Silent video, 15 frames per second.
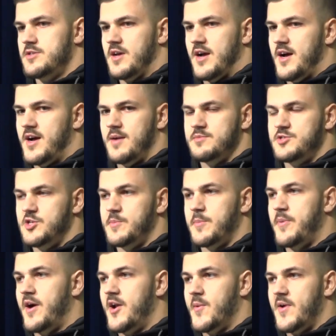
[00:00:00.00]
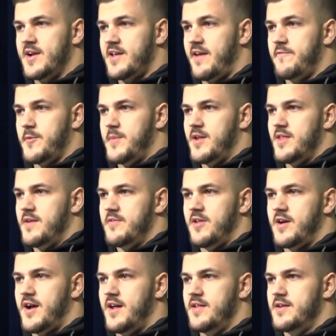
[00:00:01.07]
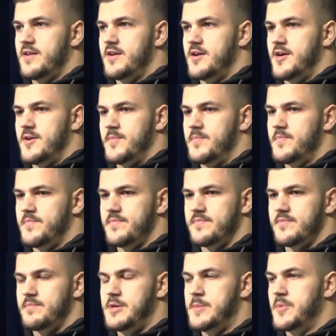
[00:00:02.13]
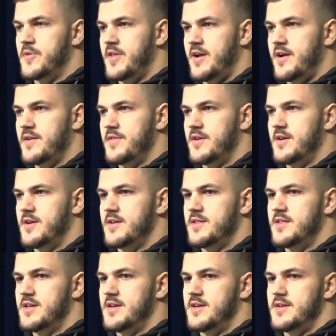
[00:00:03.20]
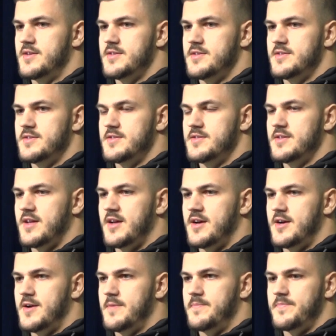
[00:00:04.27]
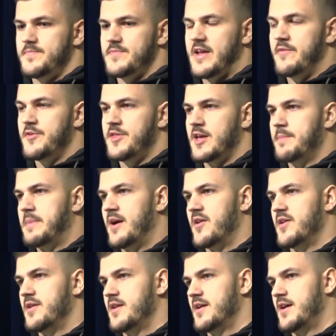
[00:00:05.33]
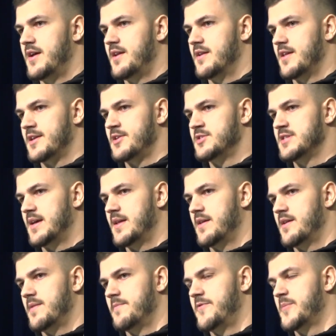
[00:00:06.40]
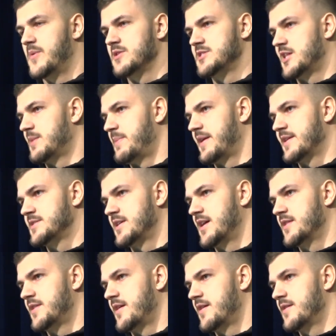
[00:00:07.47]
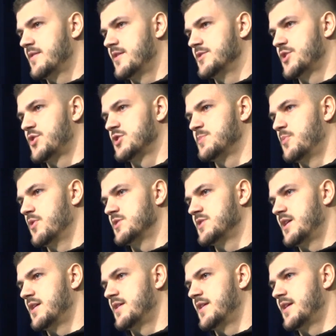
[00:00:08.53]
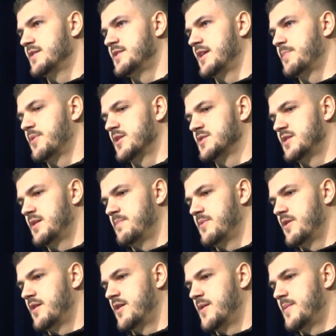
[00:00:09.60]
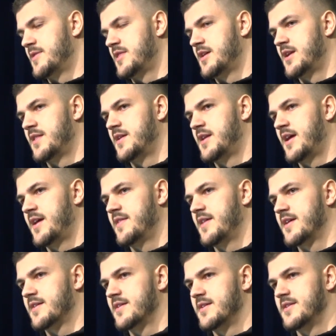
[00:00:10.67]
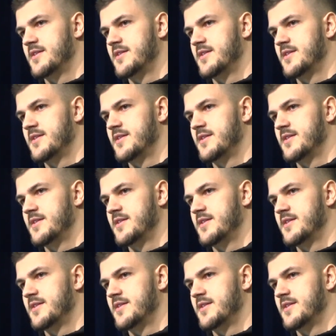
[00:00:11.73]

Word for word: I'm super proud of where I came from. I love Long Island. Um, people there, the the um, everything about it. And like you said, um, football's not the biggest thing out there. There's other sports that, that take precedent. But um, at the end of the day, like